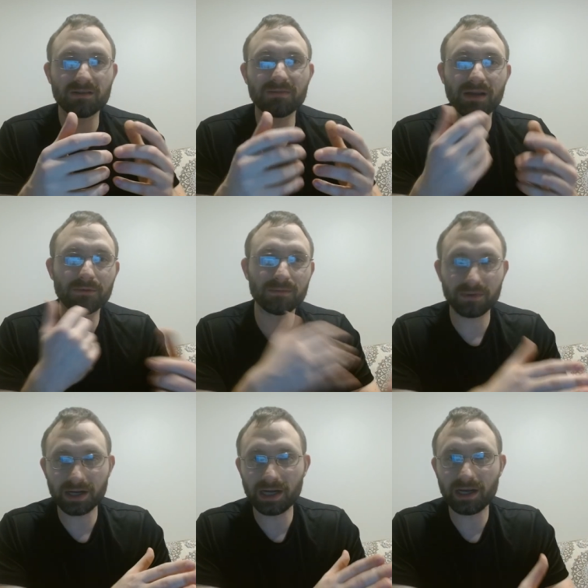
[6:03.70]
that we're
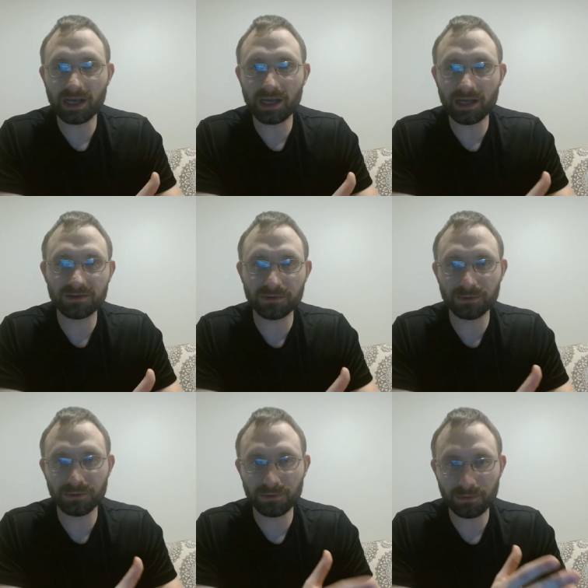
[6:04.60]
bringing
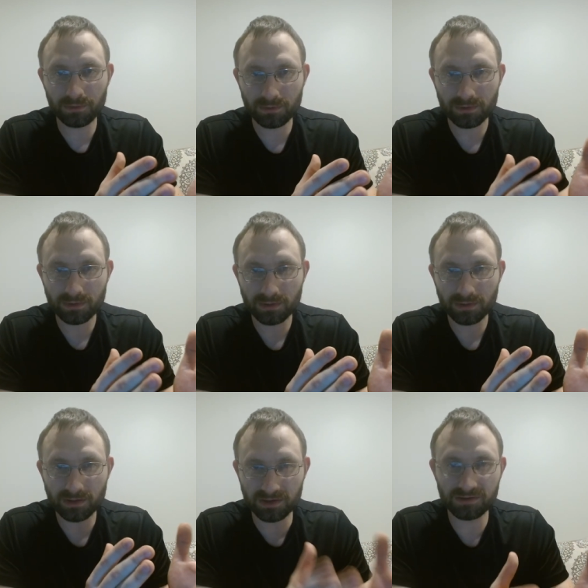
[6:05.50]
into
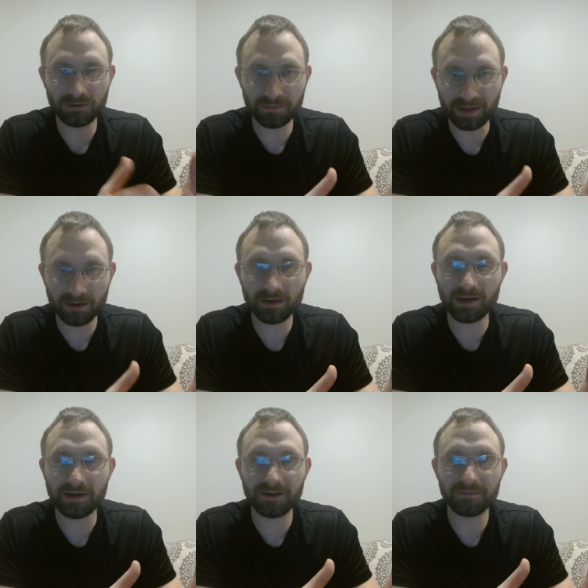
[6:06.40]
this new
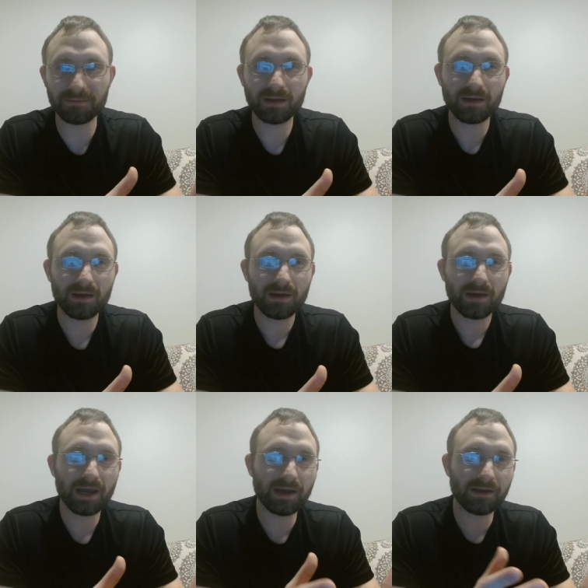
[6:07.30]
paradigm.
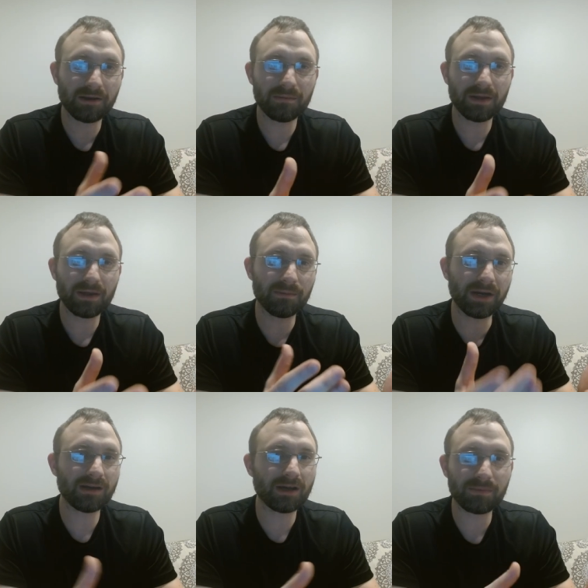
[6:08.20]
And it, it might
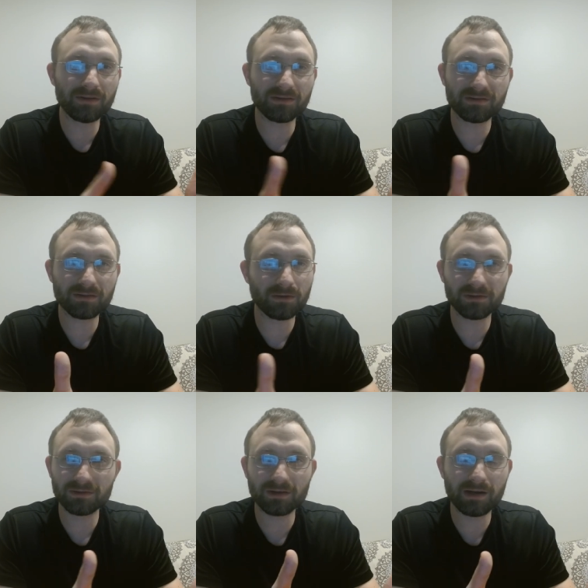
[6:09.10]
not be
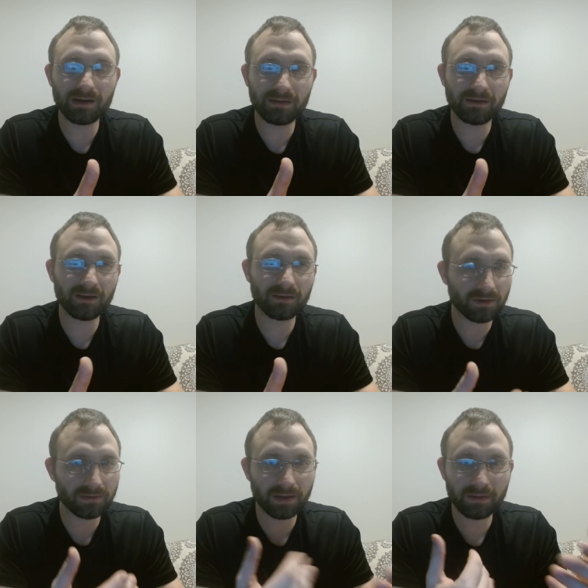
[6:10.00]
disclosed or anything, but
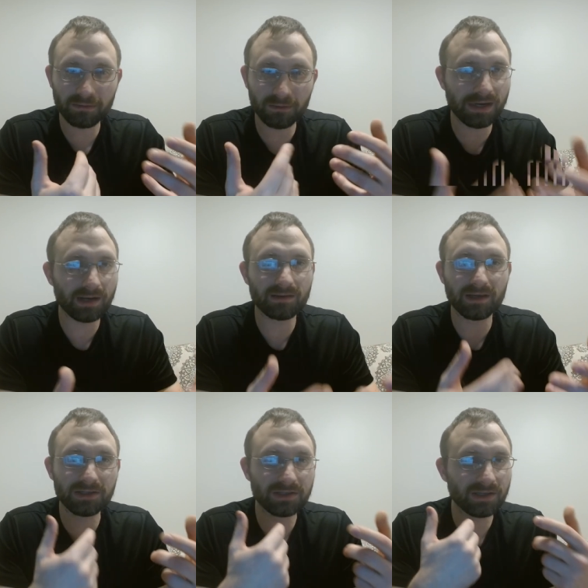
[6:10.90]
like through
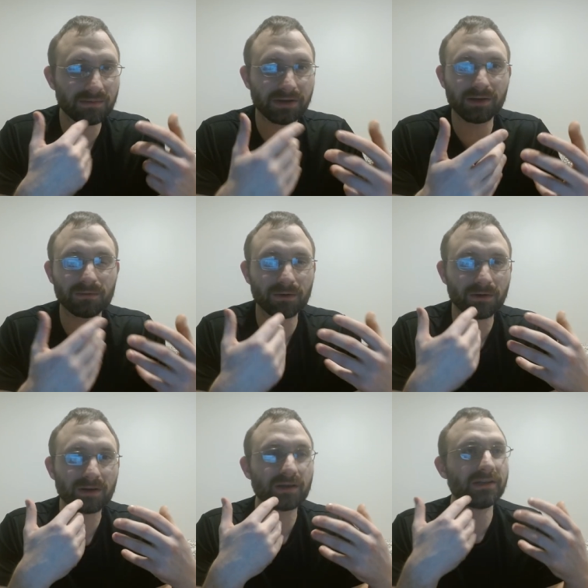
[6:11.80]
meditation, my inner
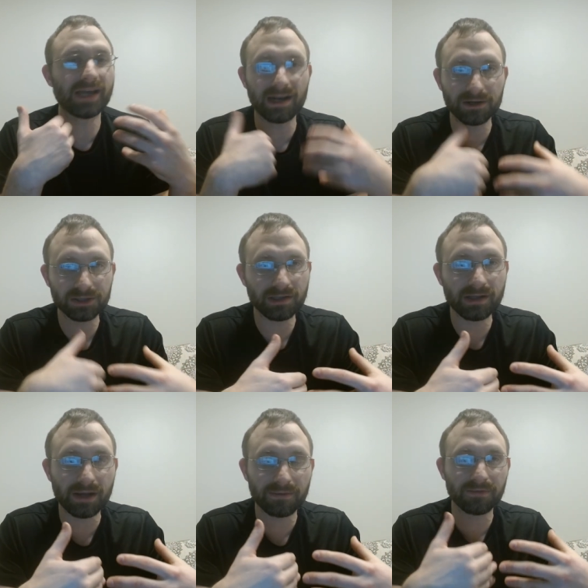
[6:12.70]
work, and the energy that
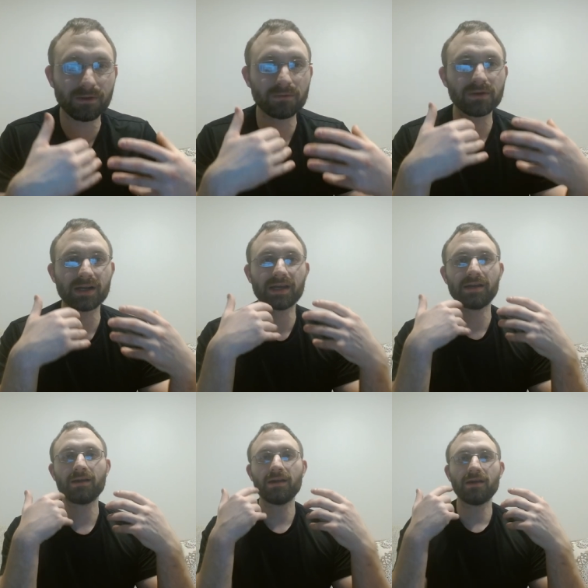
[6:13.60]
I feel when I
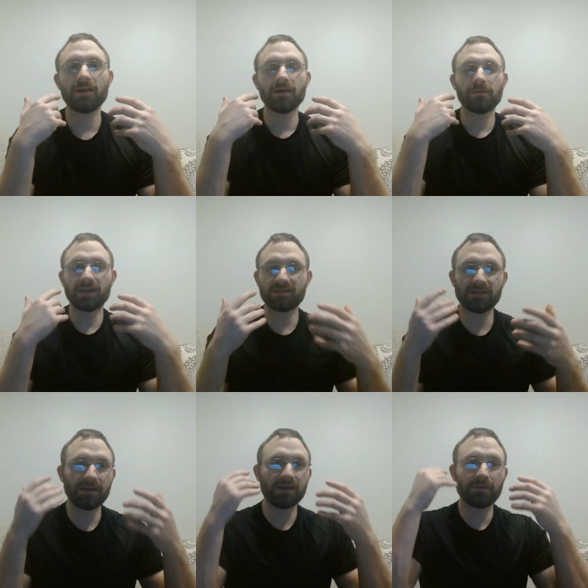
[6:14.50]
when I
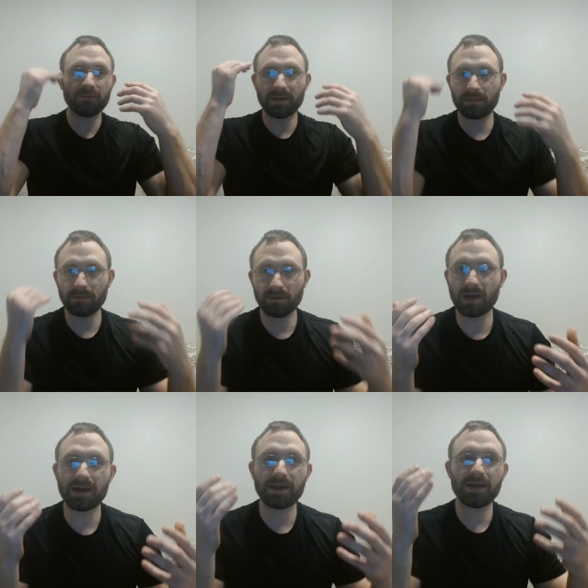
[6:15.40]
see it through my third
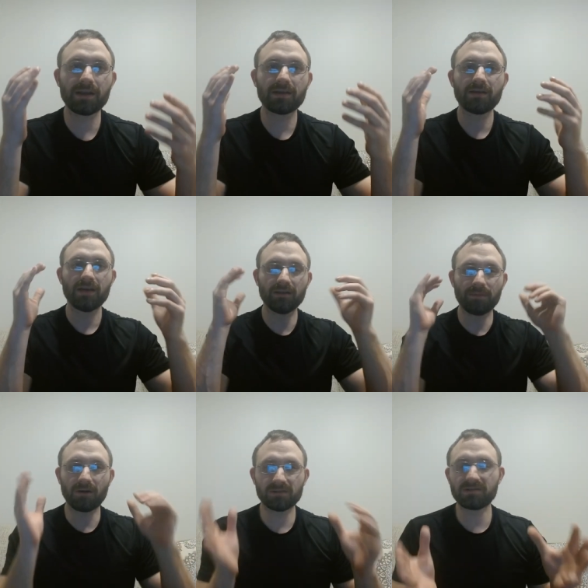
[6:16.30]
eye, the
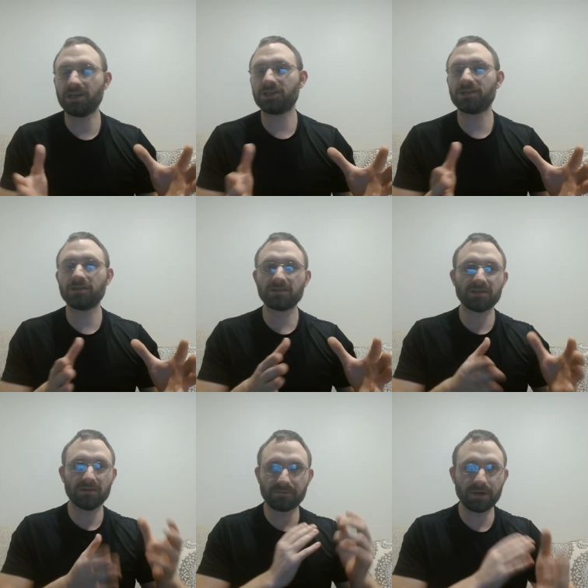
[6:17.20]
pulsations and
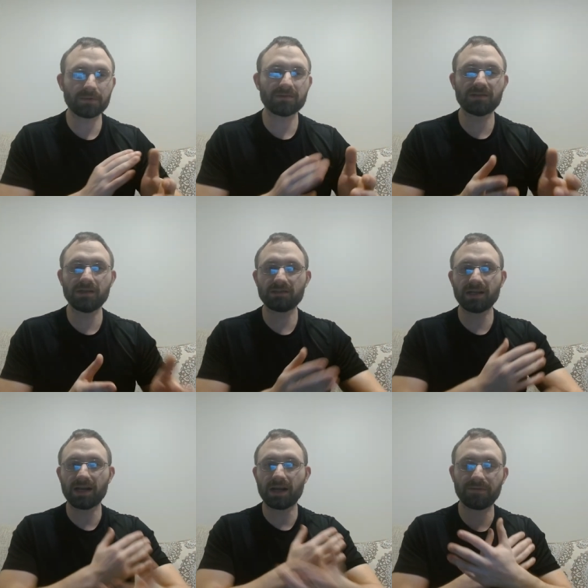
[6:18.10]
the frequencies that
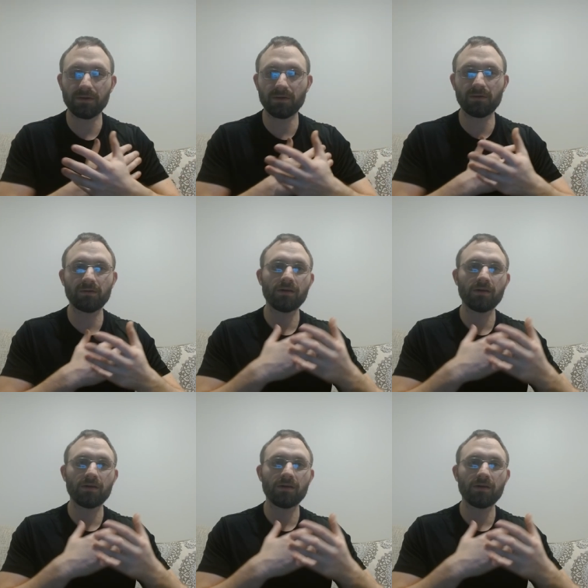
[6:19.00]
I feel,